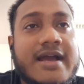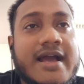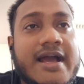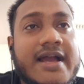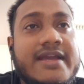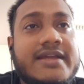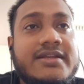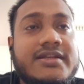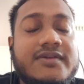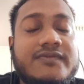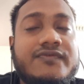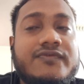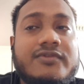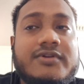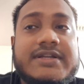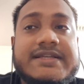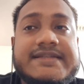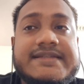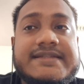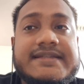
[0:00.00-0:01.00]
ID
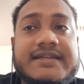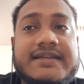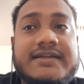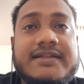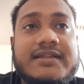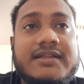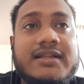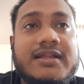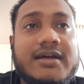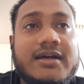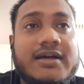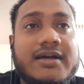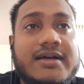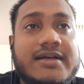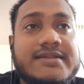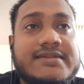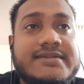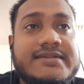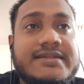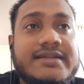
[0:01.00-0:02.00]
for a single
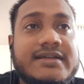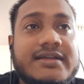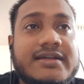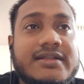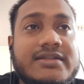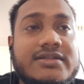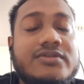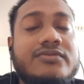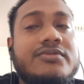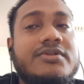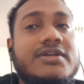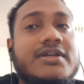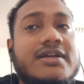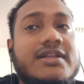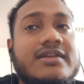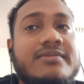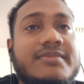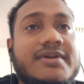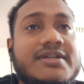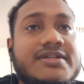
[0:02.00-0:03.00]
unique
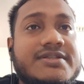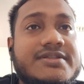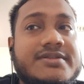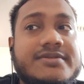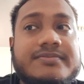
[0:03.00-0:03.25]
element.